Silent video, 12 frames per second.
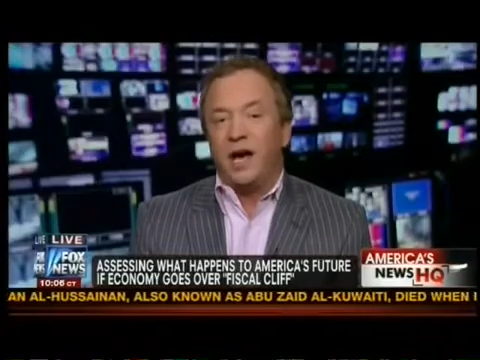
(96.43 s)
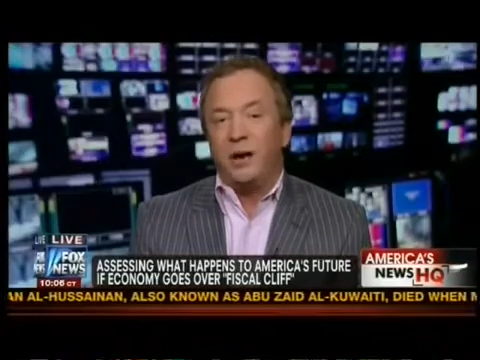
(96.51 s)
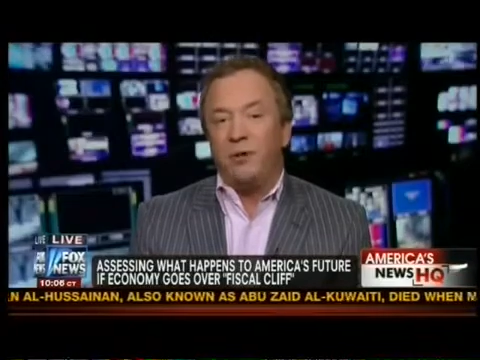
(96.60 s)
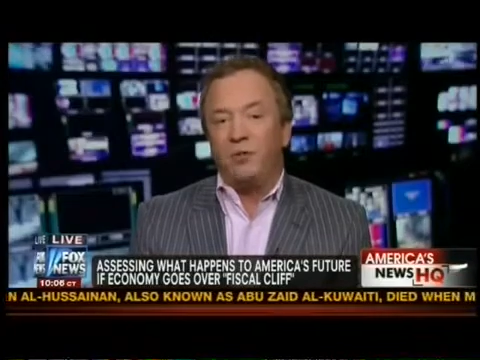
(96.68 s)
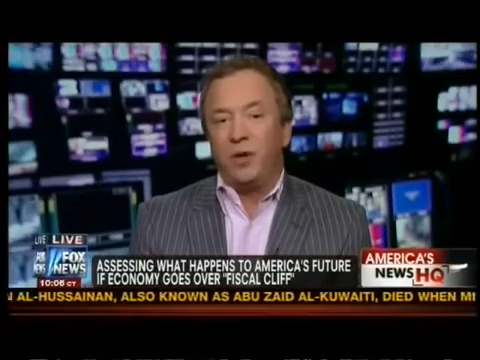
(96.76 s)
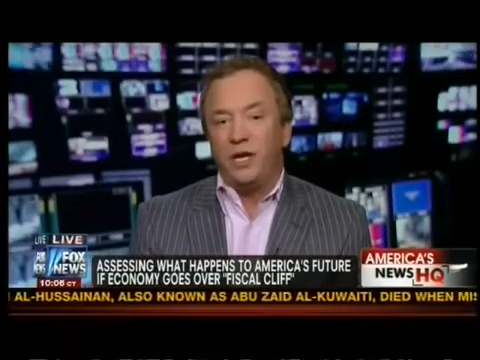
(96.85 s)

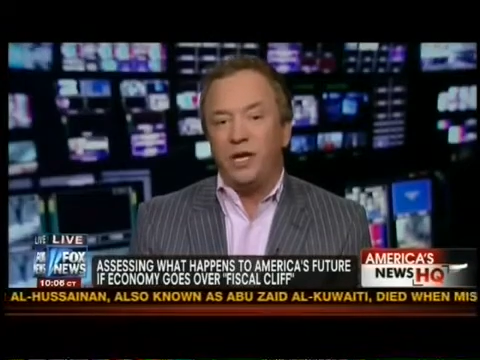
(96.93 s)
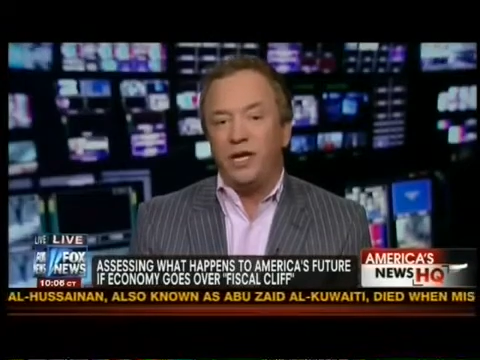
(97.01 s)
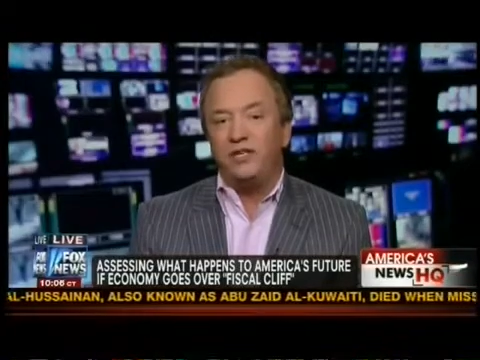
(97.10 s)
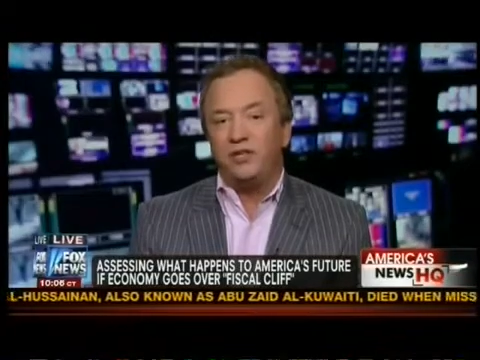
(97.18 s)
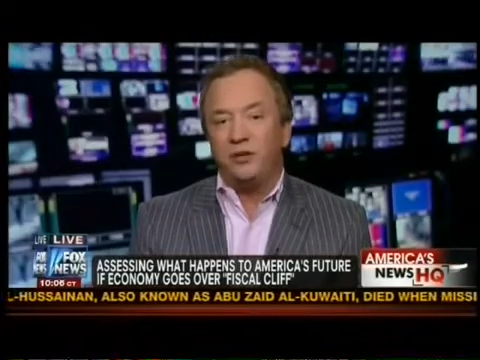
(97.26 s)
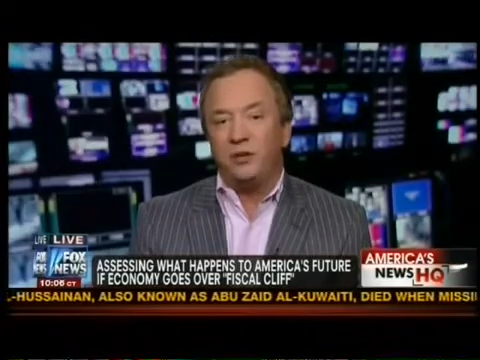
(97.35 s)
We
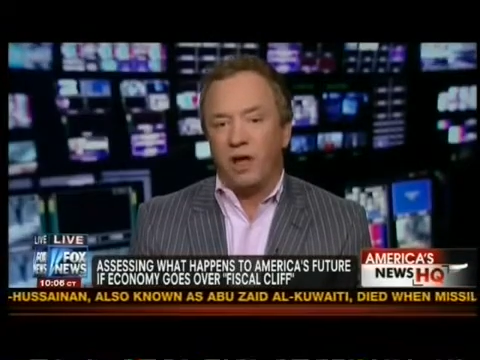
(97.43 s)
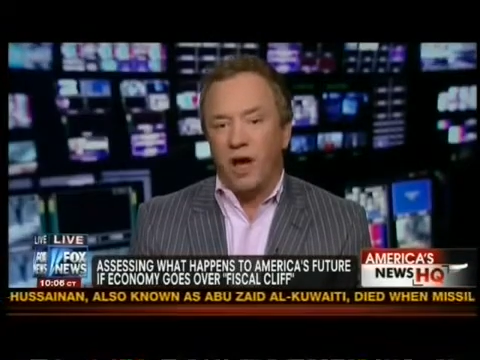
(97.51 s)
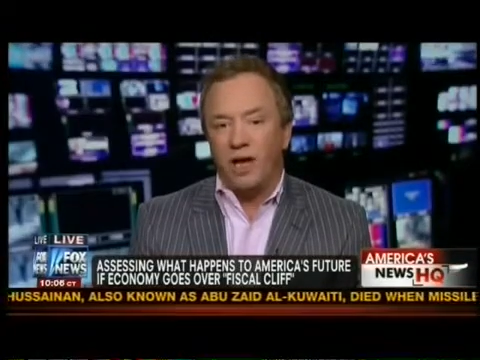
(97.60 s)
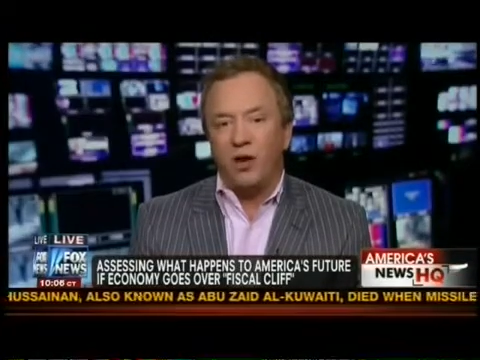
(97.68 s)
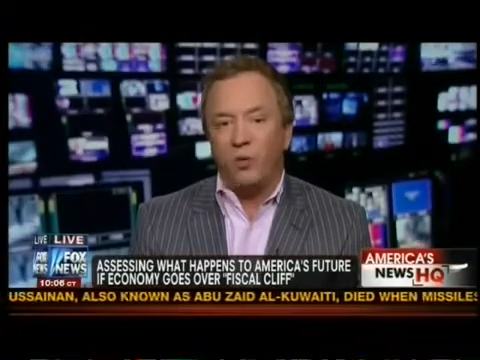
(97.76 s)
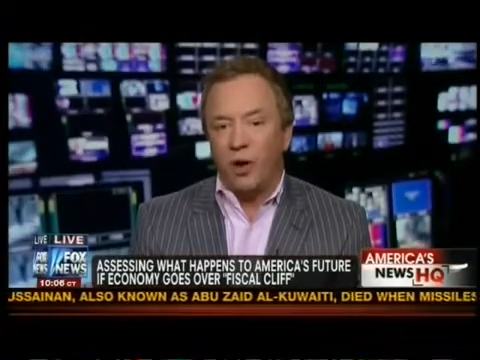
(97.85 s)
need to
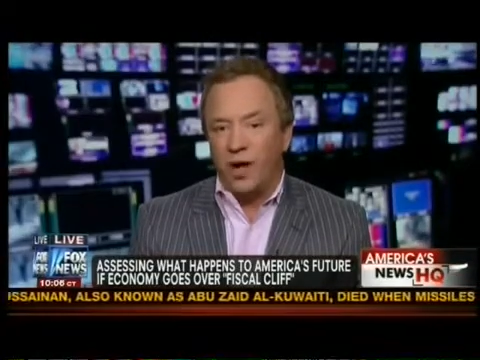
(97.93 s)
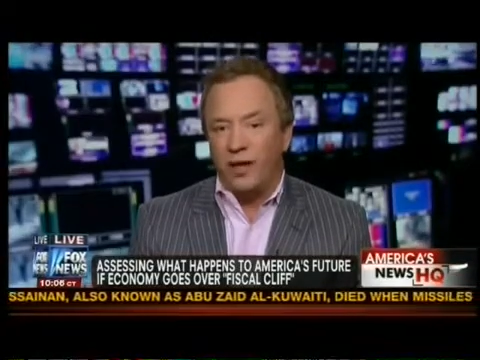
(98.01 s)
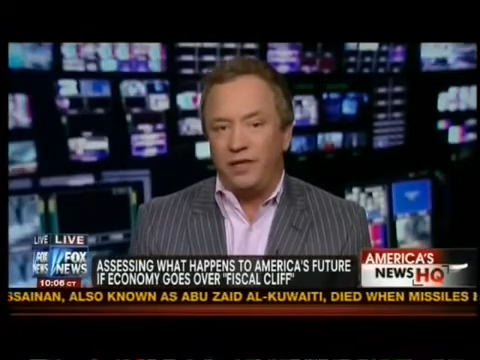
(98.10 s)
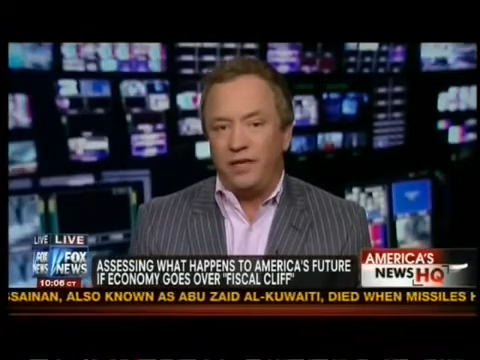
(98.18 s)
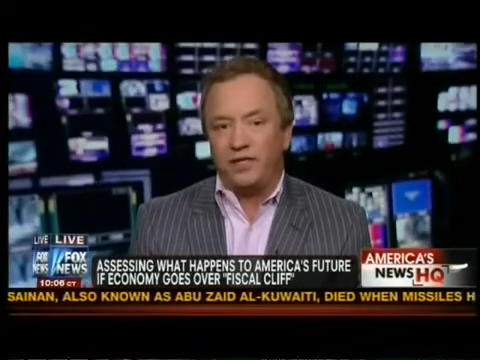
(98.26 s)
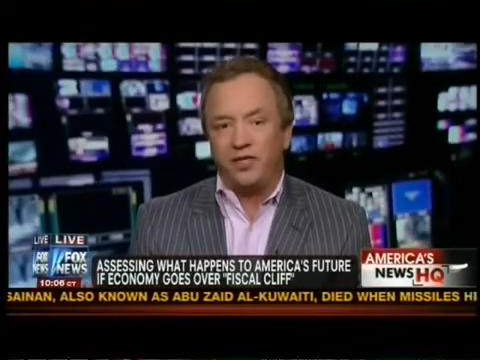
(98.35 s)
lock away
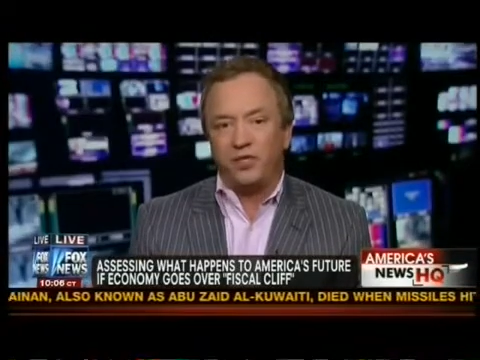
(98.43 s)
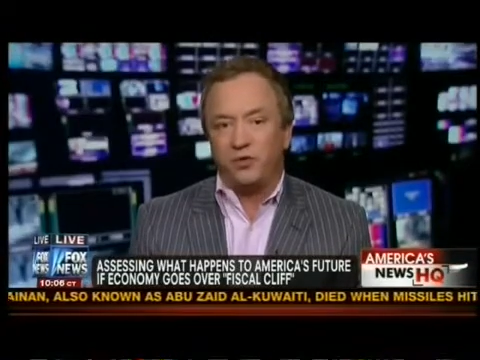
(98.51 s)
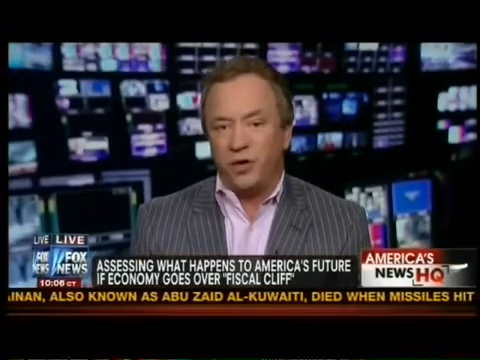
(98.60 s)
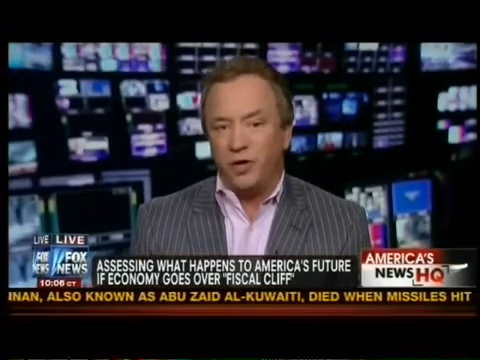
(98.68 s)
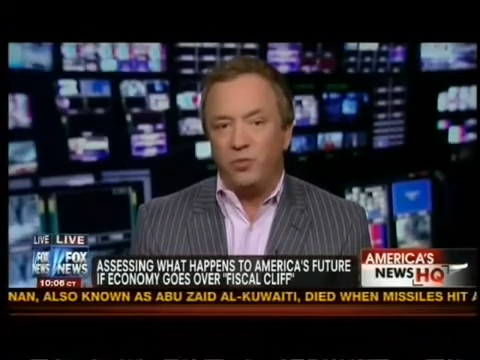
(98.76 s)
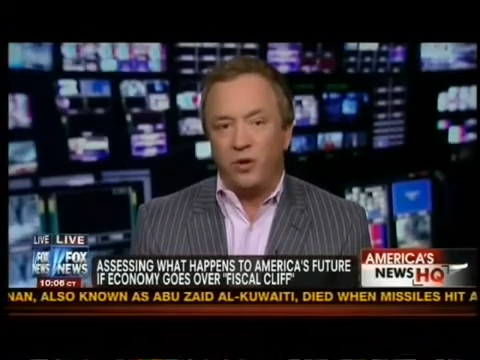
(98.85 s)
the
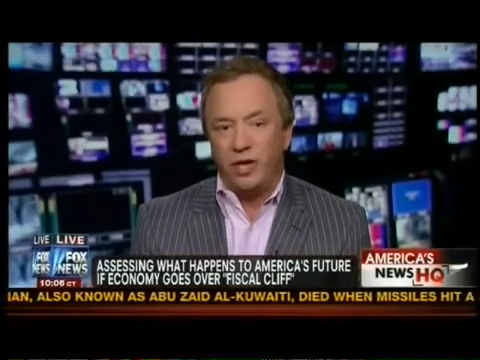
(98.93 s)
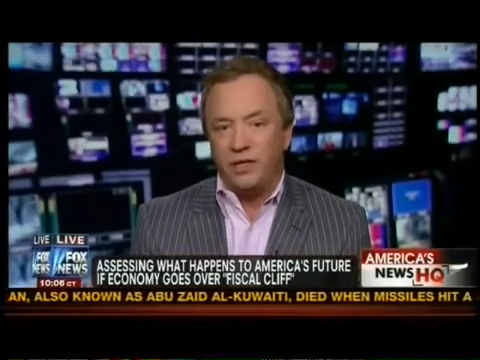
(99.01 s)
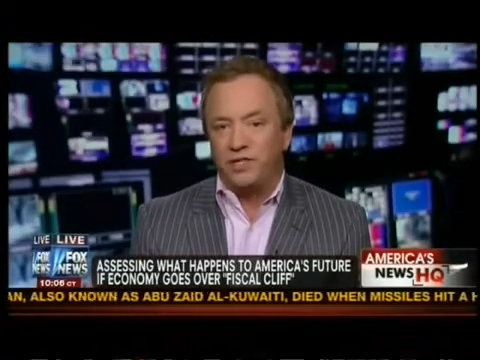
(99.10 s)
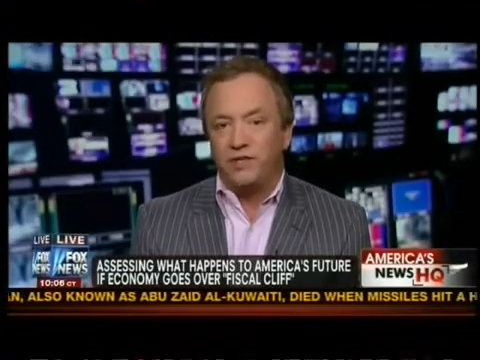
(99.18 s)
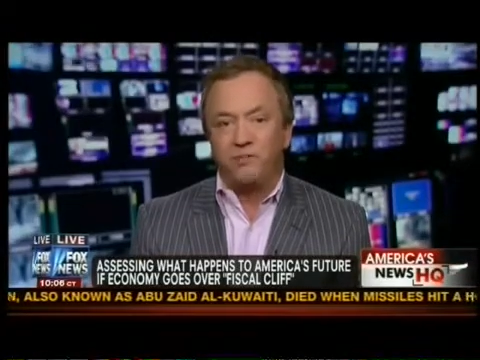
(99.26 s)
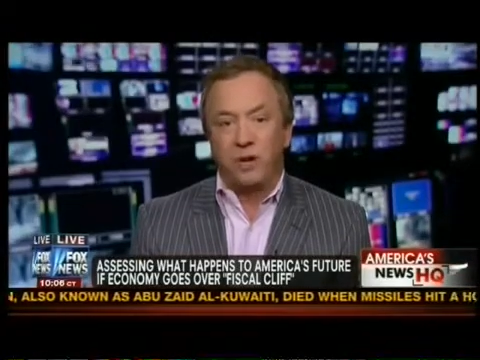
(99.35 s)
extreme
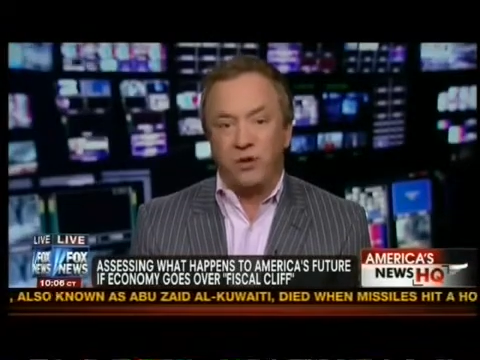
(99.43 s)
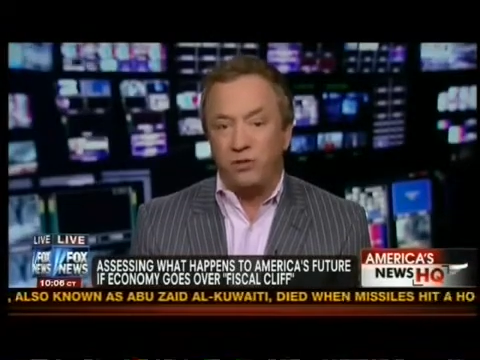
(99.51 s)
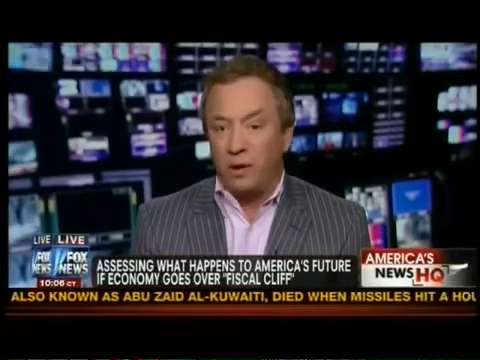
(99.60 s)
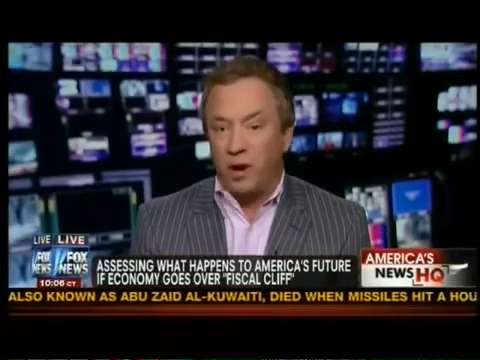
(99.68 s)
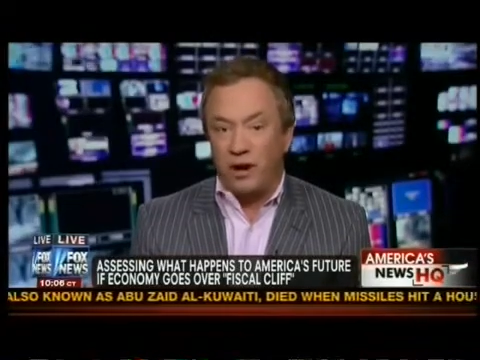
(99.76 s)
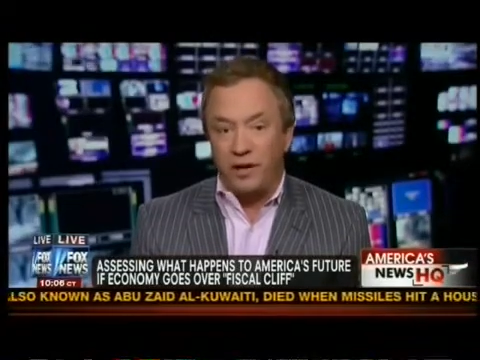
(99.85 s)
wings of both
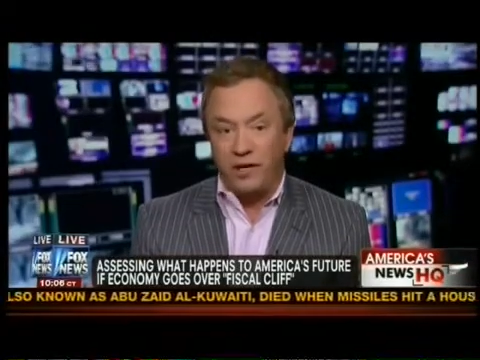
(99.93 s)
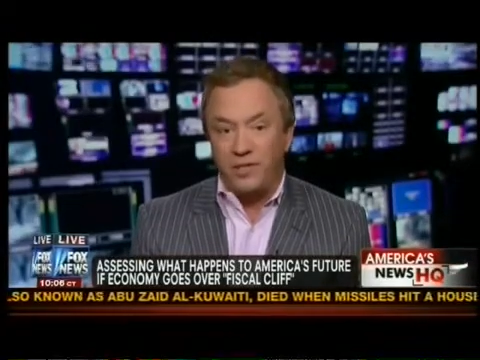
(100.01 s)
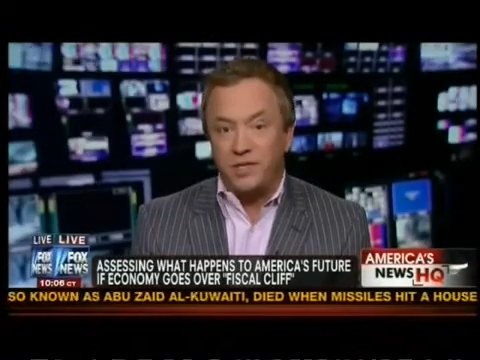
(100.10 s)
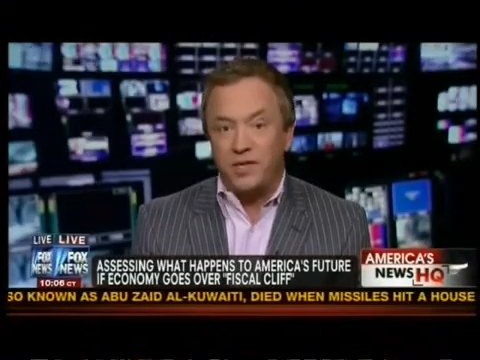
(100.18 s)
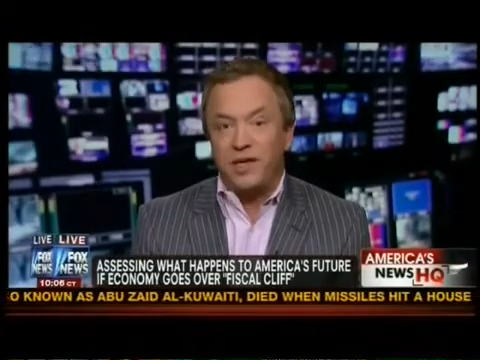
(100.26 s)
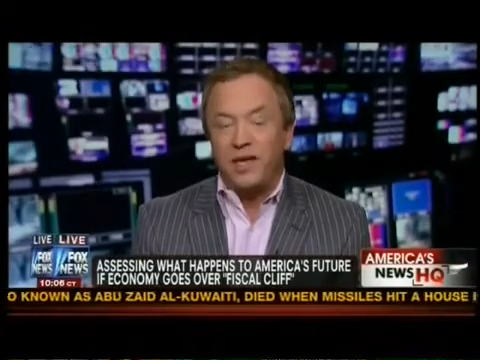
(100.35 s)

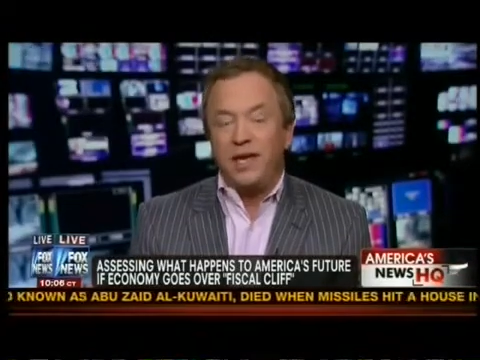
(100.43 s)
parties